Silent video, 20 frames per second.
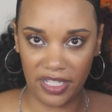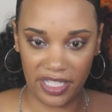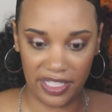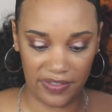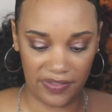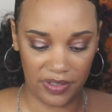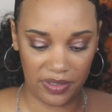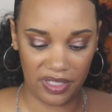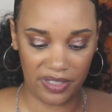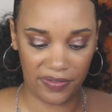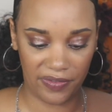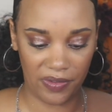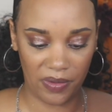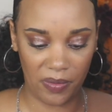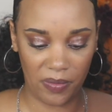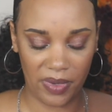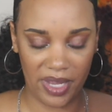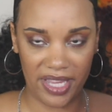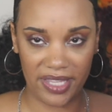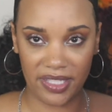to give you
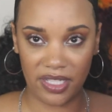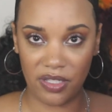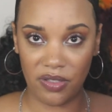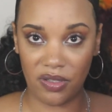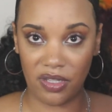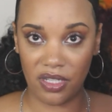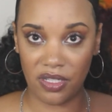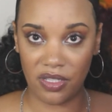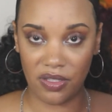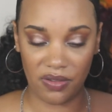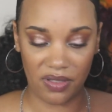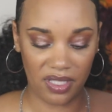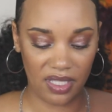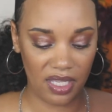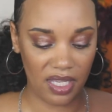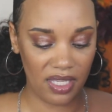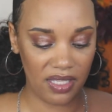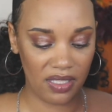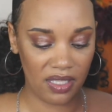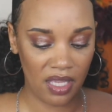different ways that you can use
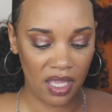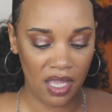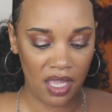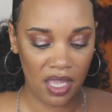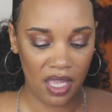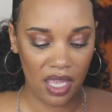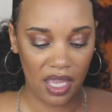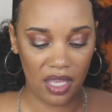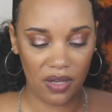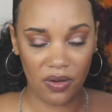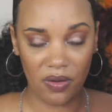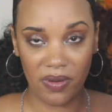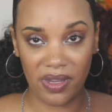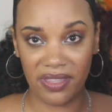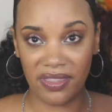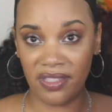these and who I